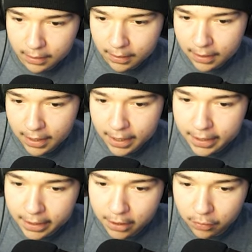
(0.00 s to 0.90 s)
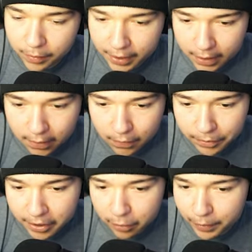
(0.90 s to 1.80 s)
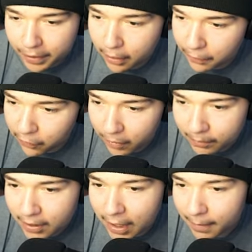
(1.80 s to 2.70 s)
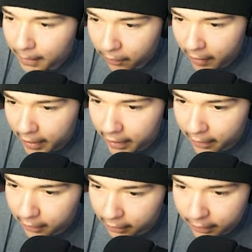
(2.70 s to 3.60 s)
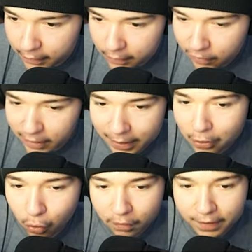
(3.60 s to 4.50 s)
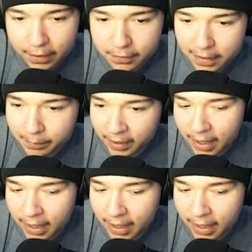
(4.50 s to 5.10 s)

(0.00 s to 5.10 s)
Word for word: Alright, here we go. Here we go. This is what I'm talking about right here. This looked like a Corvette or something.